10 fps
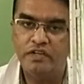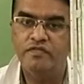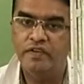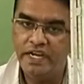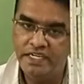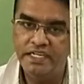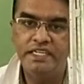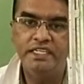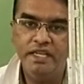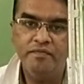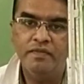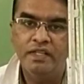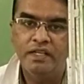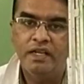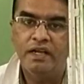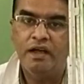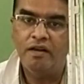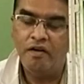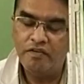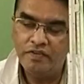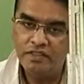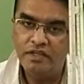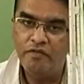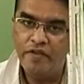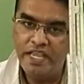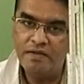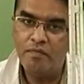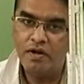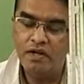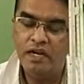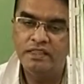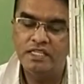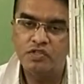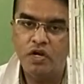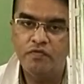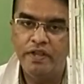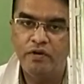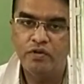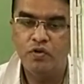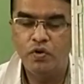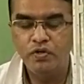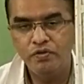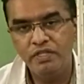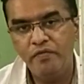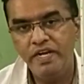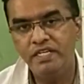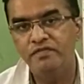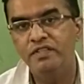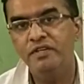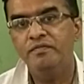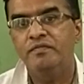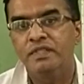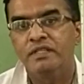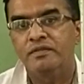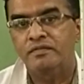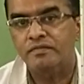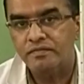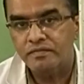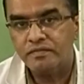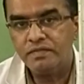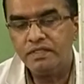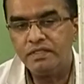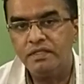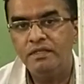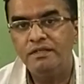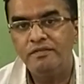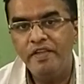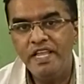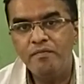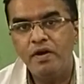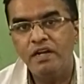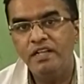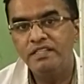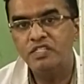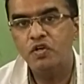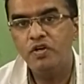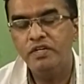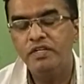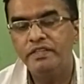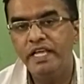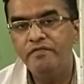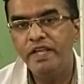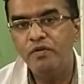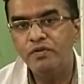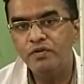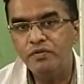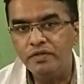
of EDTA along with the weighing bottle and the salt we have to note down the weight of the uh, weighing bottle and the salt then we have to